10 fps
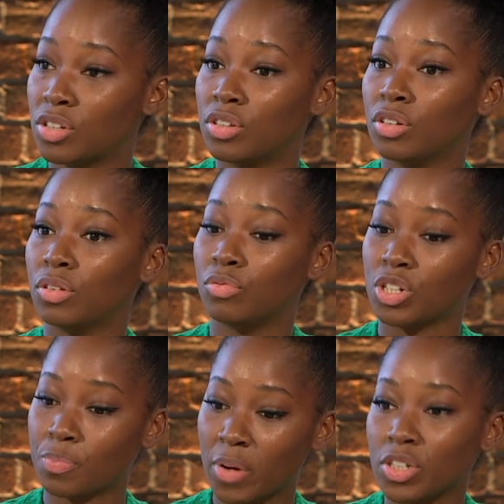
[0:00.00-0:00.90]
the
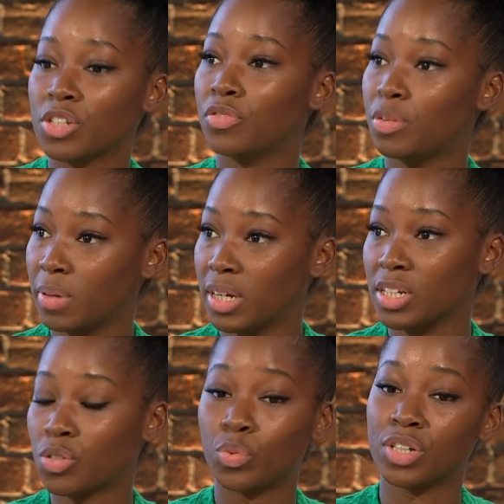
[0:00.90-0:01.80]
response of the
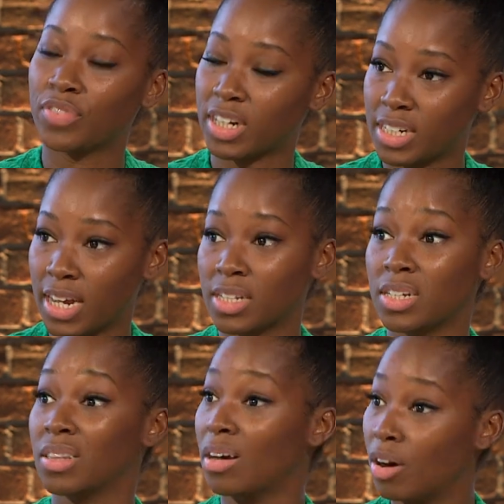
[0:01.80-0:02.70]
police was
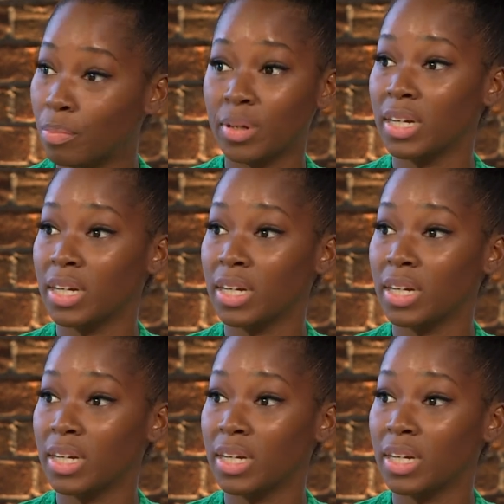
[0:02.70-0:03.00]
fantastic. The armed